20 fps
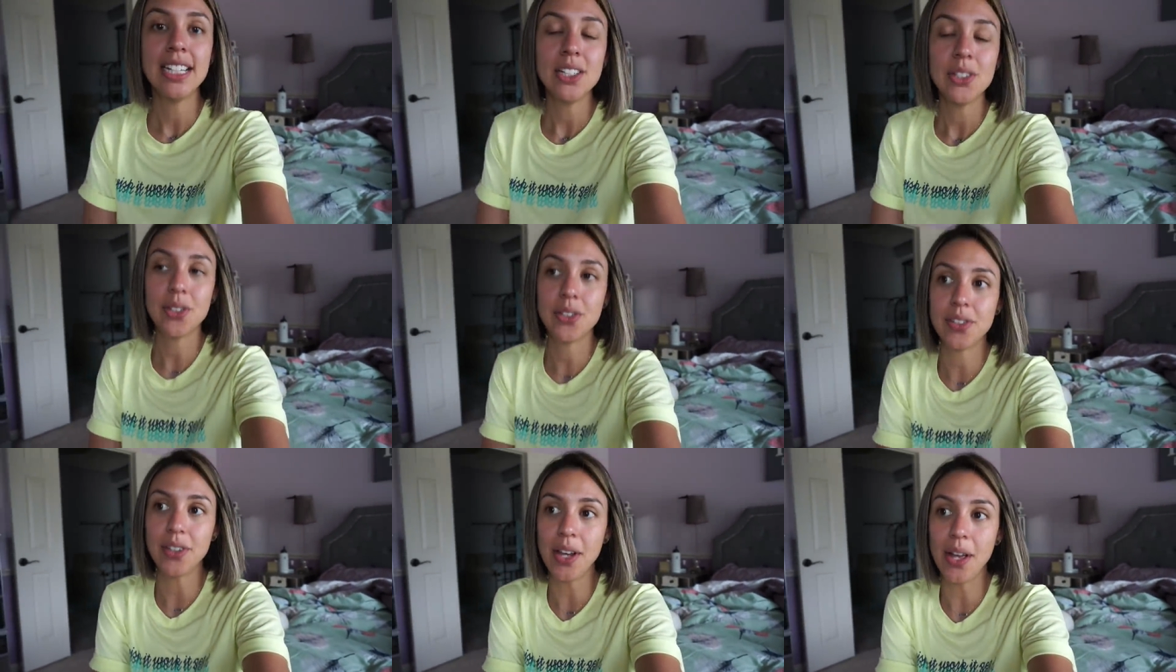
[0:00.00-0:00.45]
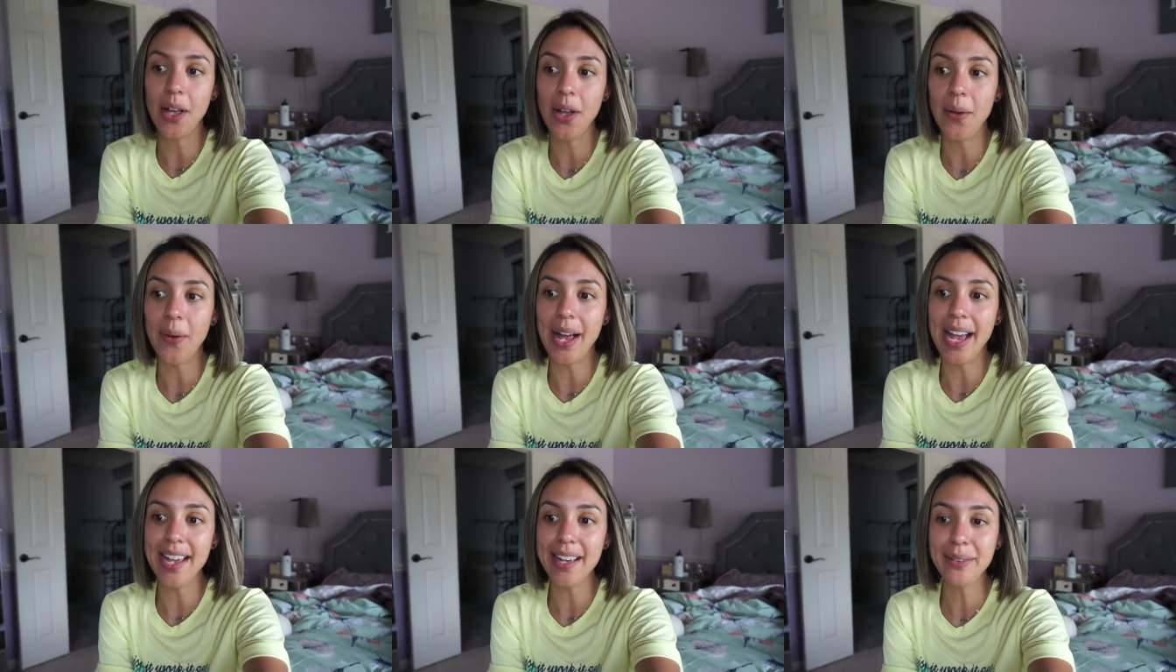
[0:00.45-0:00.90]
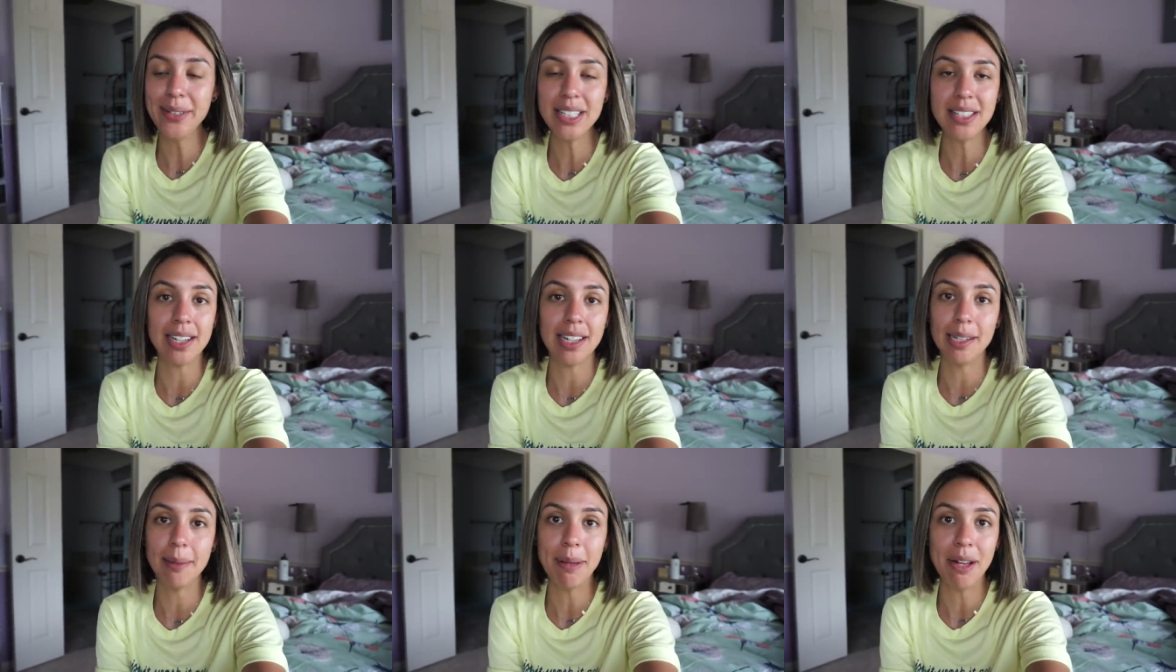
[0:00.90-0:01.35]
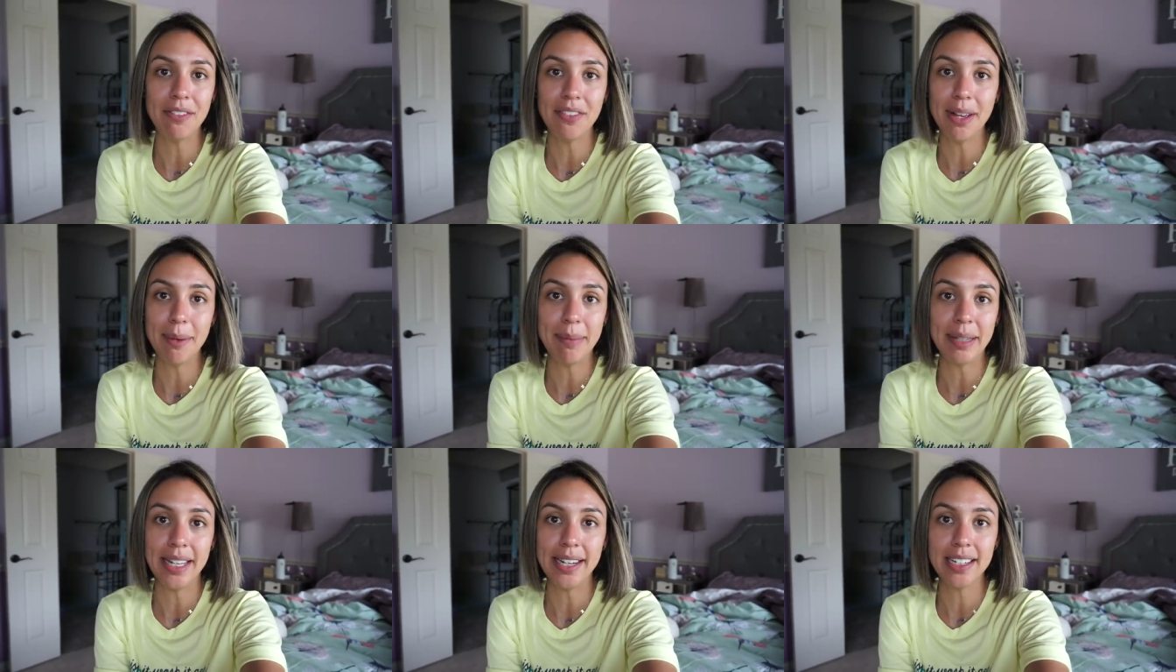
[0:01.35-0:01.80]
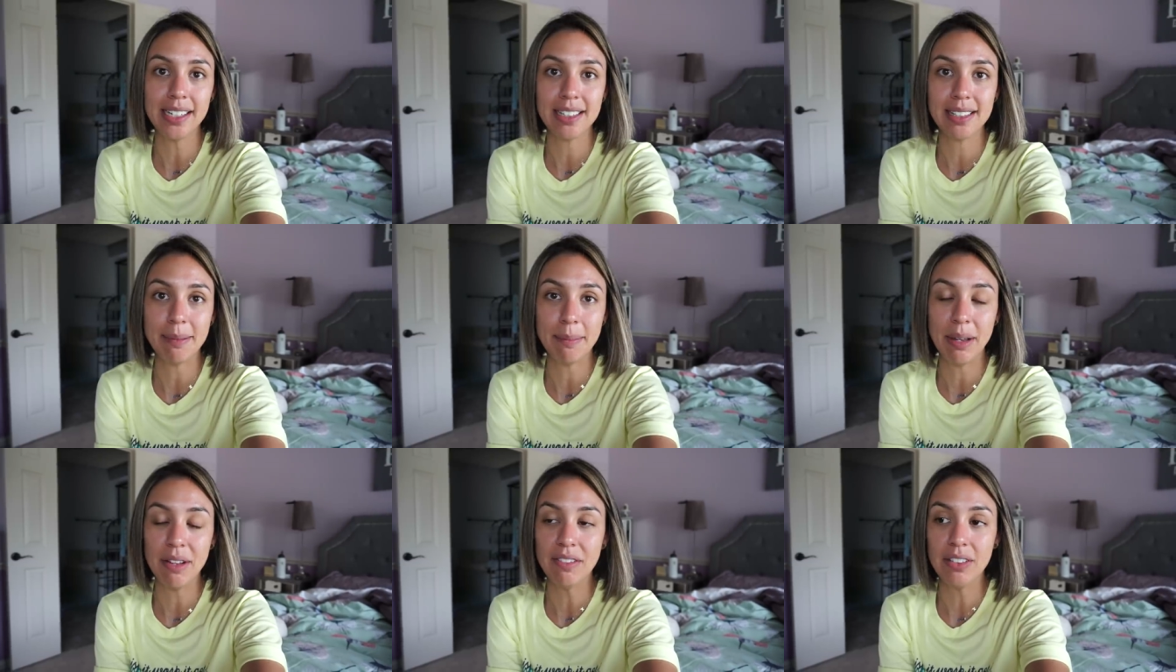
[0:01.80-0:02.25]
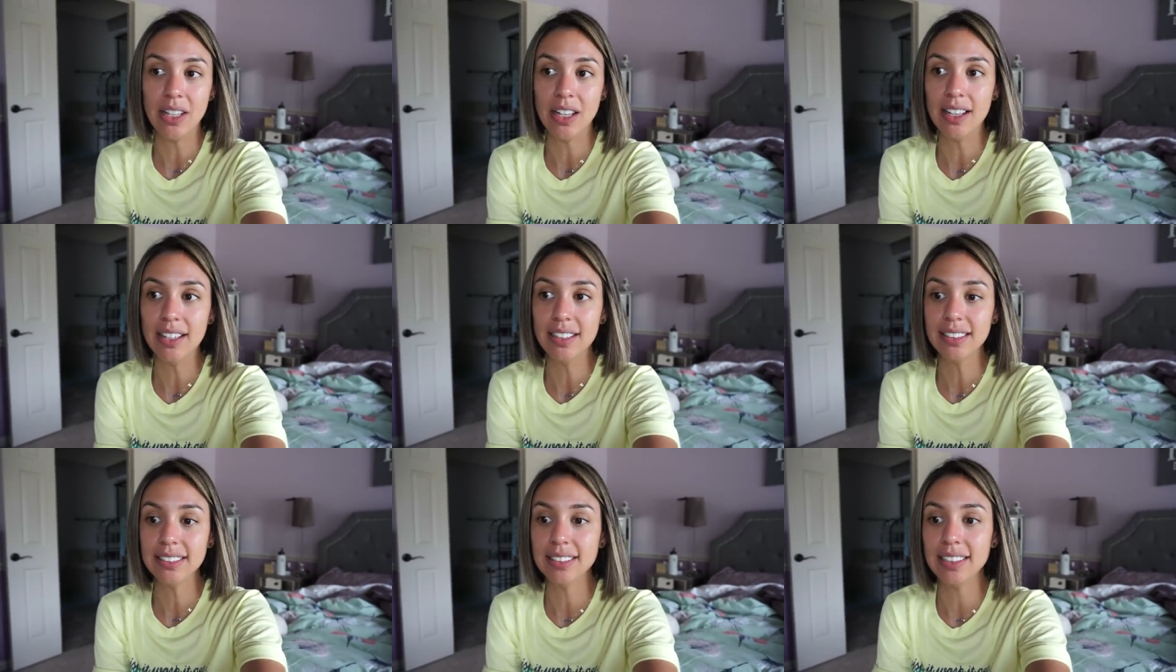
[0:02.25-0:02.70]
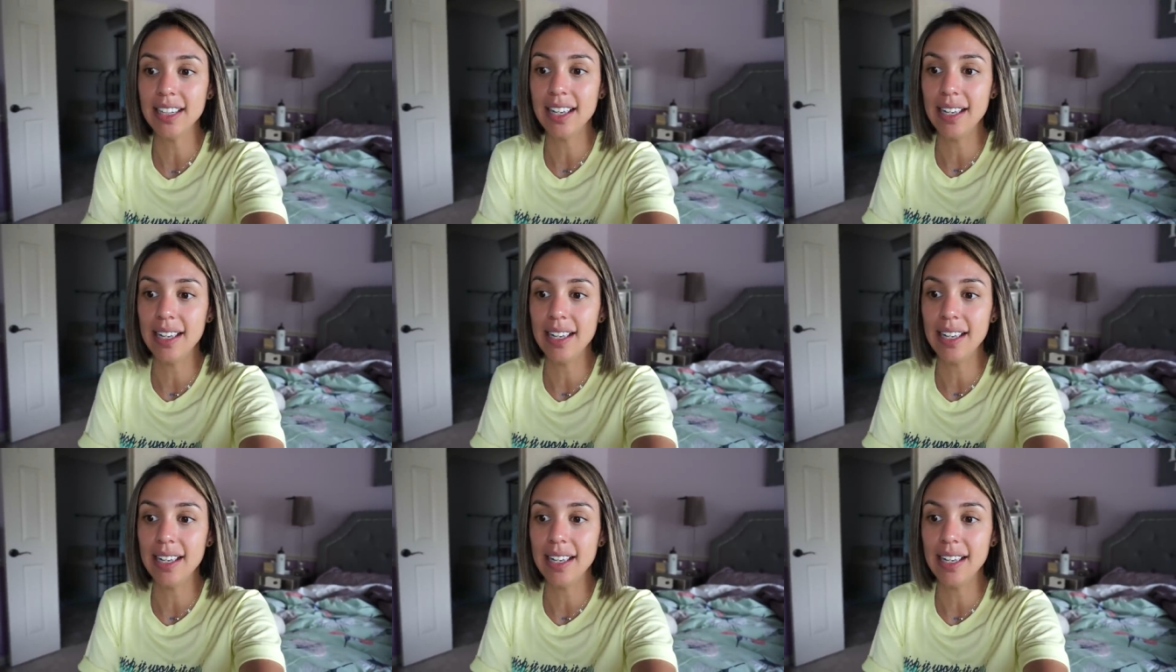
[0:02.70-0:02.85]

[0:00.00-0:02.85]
So I always talk about Fabletics in my vlogs.